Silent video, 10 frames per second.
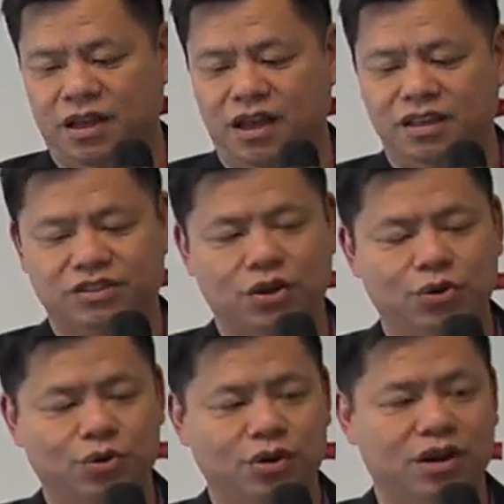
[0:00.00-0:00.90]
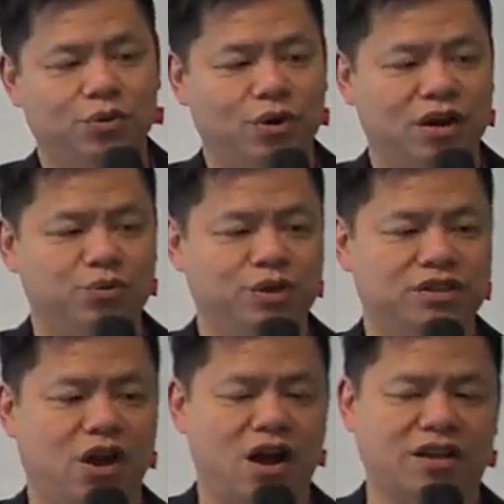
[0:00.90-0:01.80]
Uh, so we
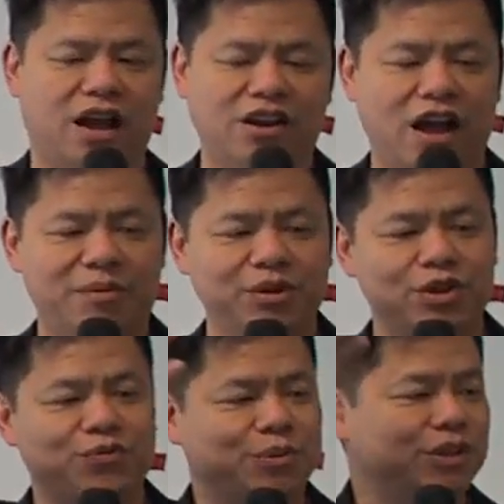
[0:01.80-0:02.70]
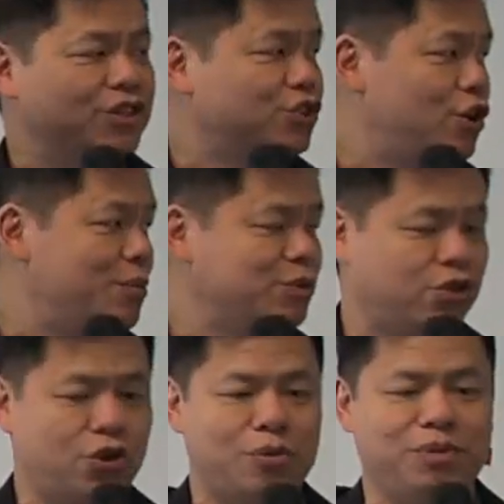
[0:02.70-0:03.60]
talk, uh, how many of you are familiar with this term,
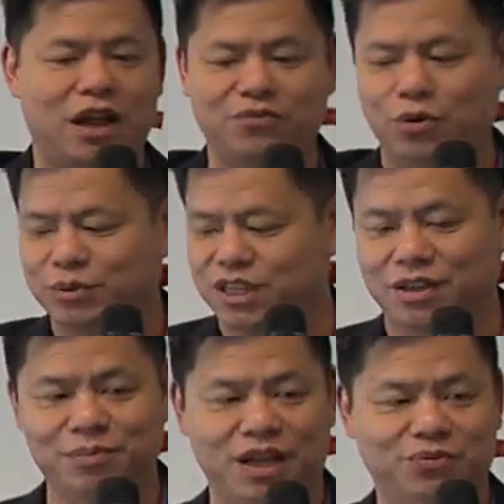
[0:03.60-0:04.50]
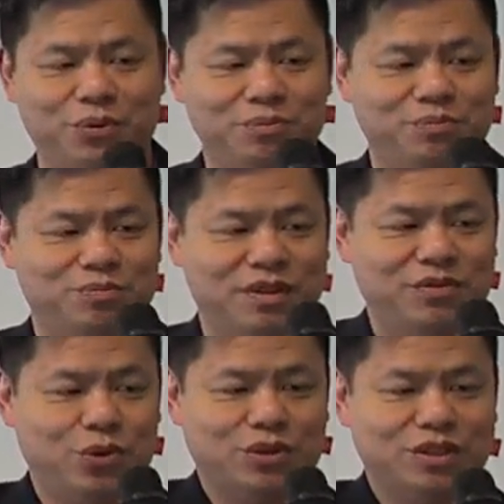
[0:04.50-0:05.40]
third platform, second platform? Have
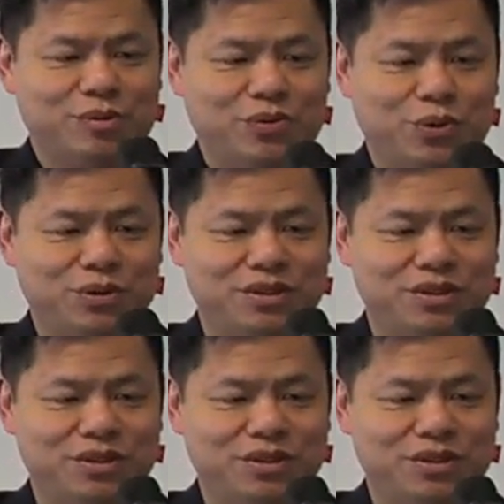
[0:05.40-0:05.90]
you heard this before?